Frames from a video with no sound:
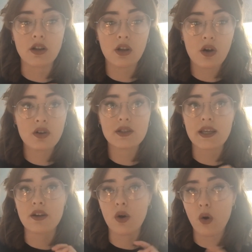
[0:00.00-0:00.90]
a
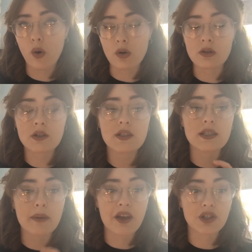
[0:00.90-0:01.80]
lot in halls,
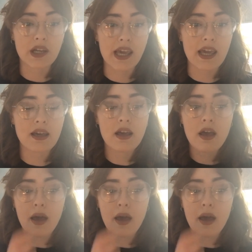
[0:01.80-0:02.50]
especially